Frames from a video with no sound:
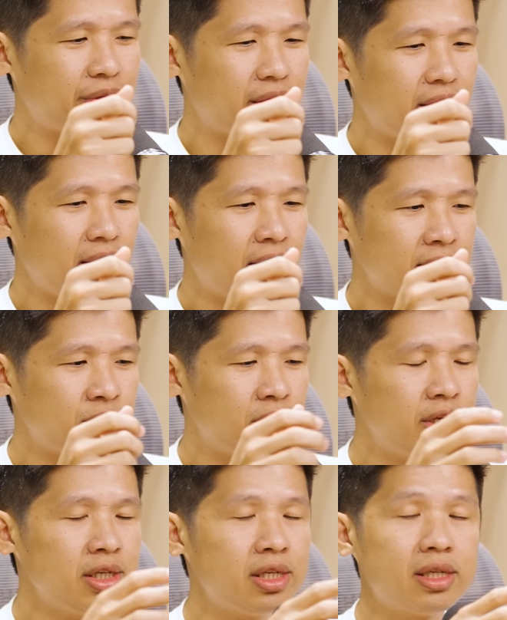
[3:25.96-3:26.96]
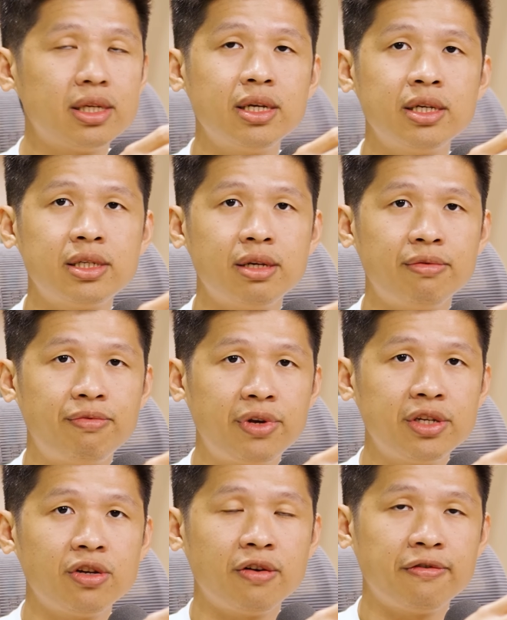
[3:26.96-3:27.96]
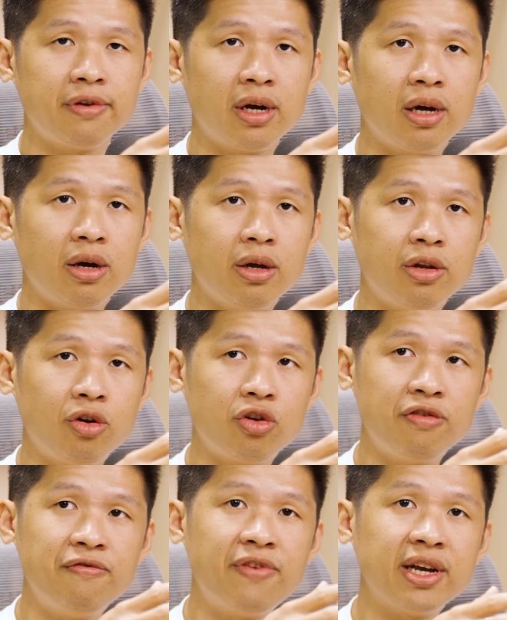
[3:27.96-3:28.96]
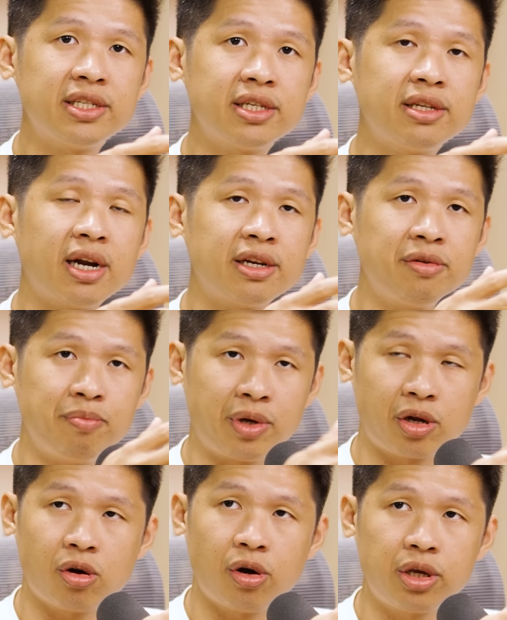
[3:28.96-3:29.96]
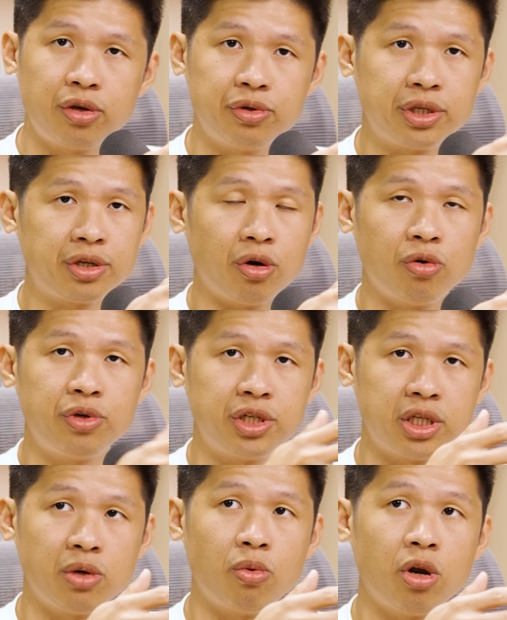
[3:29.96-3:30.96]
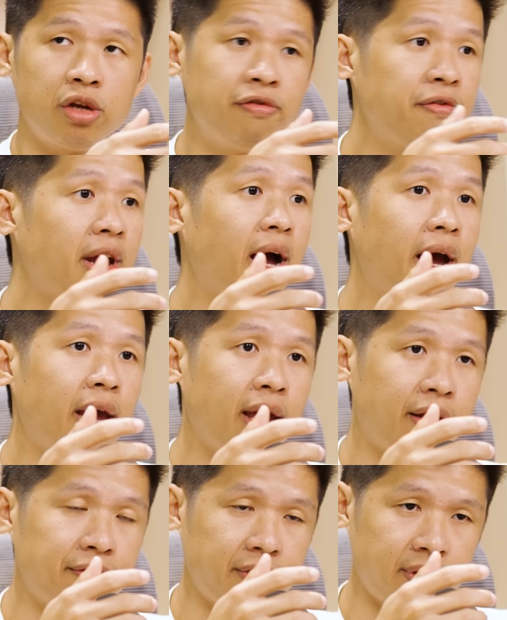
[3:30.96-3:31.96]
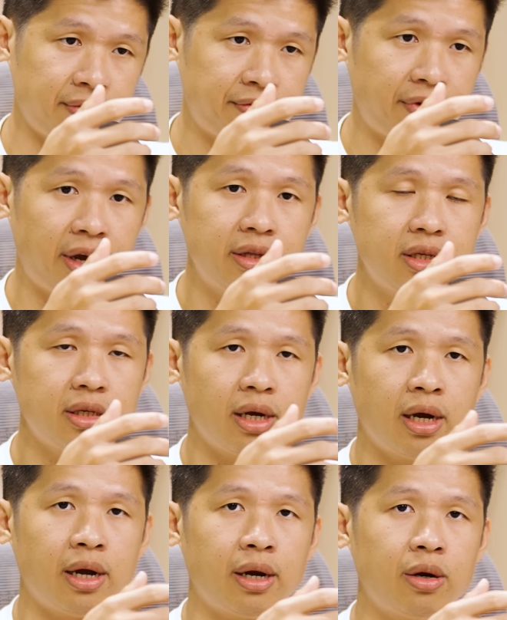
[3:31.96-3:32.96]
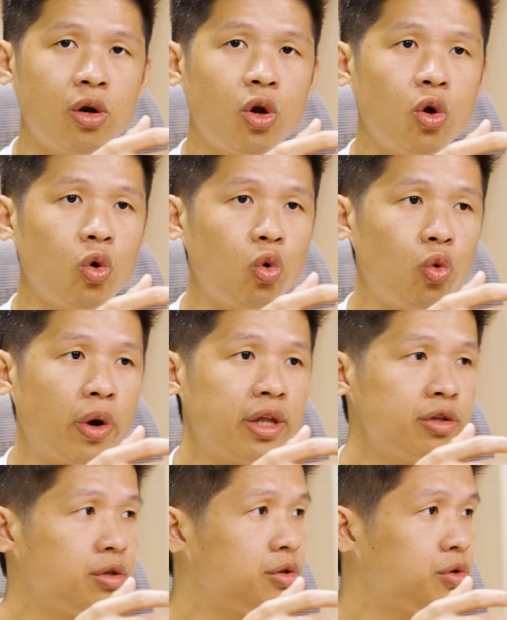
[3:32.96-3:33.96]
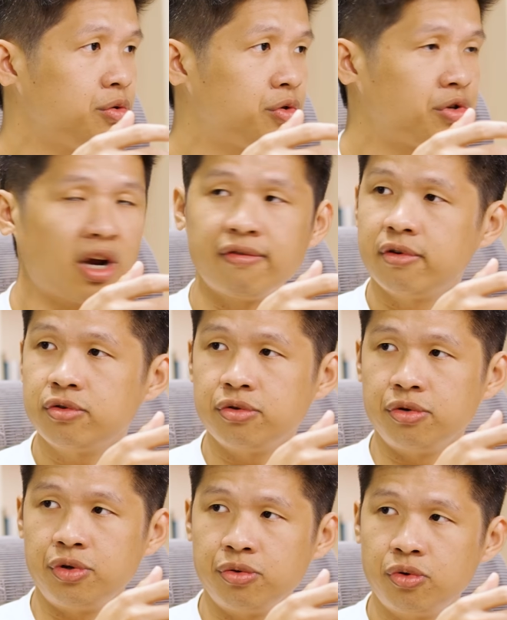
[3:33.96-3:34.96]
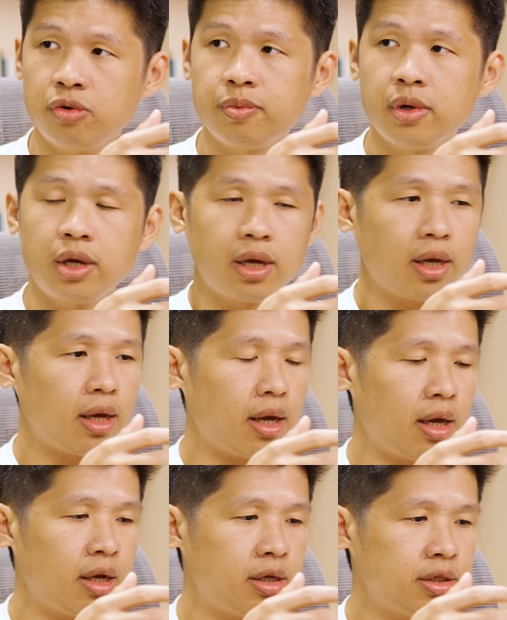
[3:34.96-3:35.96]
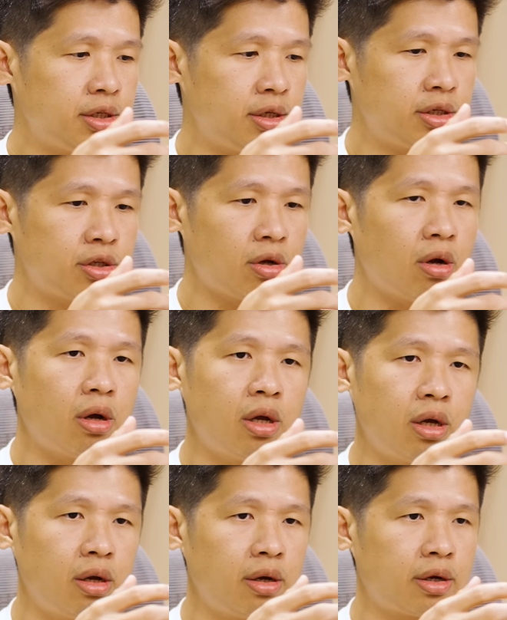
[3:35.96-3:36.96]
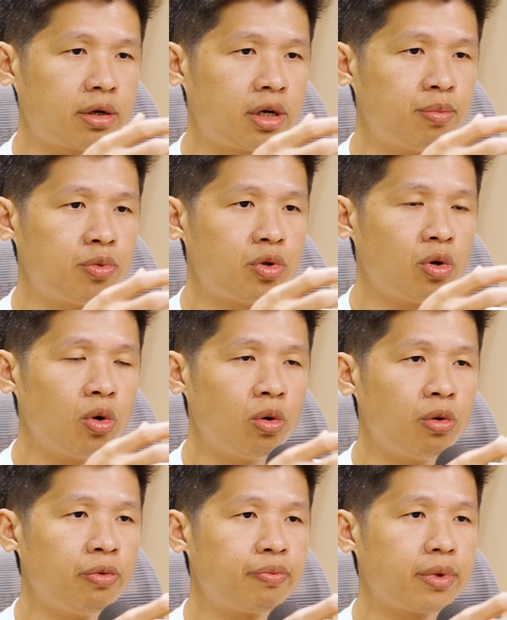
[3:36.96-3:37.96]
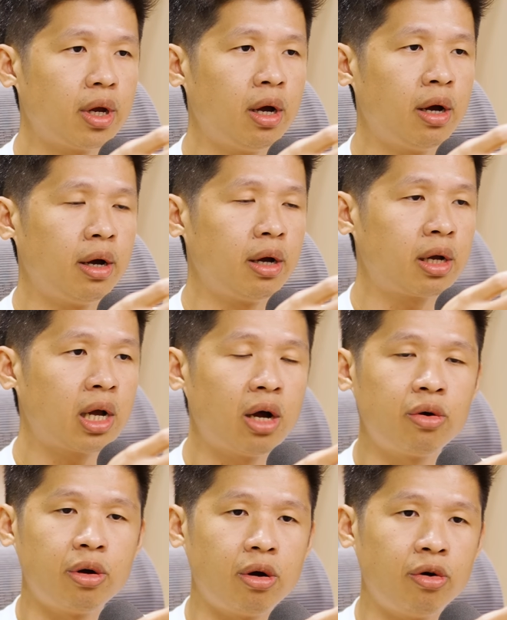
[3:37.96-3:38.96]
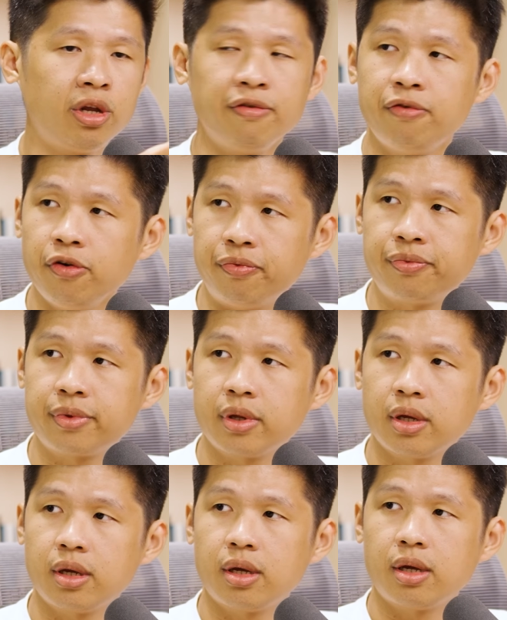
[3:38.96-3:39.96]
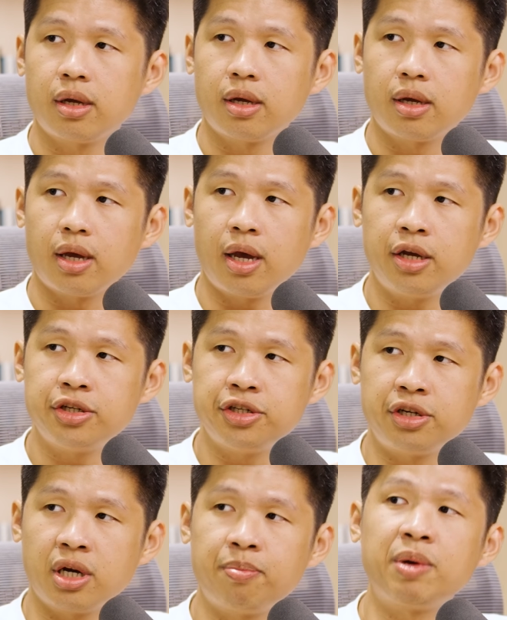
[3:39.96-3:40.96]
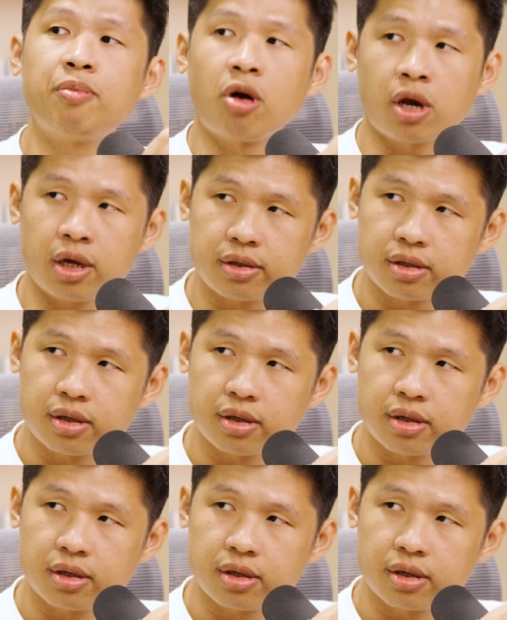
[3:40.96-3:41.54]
yeah, so this is the risk of investing directly in Bitcoin using your own digital wallet. In fact, I have friends who went to travel to Europe, and she stored her crypto account on her phone, and she got pickpocketed.